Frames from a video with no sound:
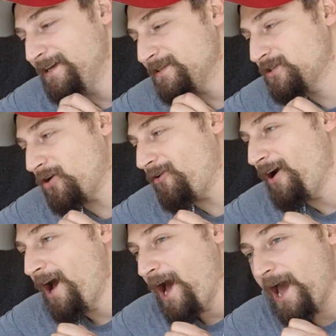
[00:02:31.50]
So
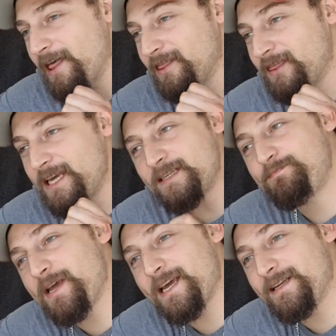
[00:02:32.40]
these
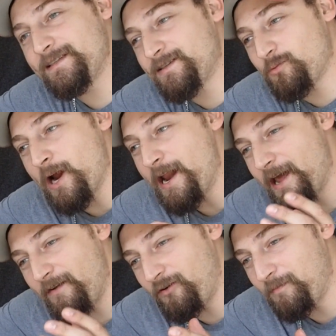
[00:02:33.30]
beans,
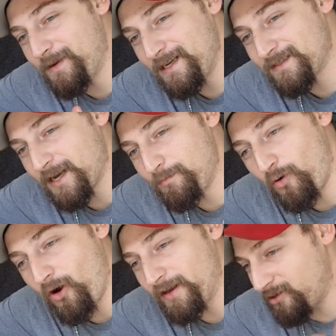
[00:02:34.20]
whatever beans I
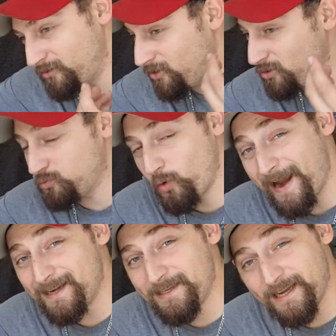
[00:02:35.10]
bought, they're just
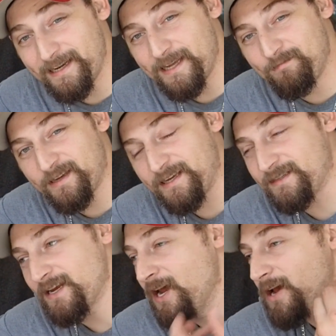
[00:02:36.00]
red kidney
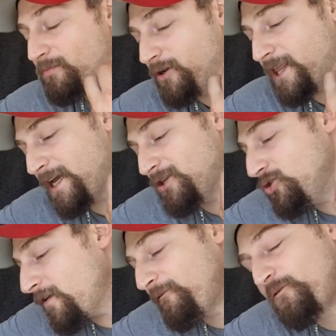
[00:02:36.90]
beans, but they
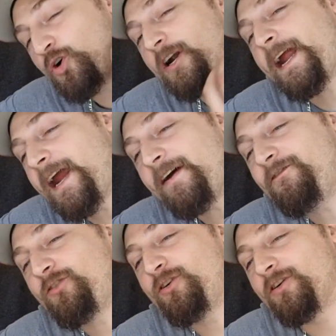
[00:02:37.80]
took
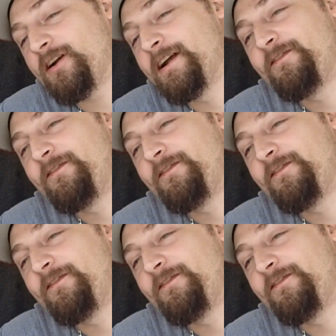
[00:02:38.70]
forever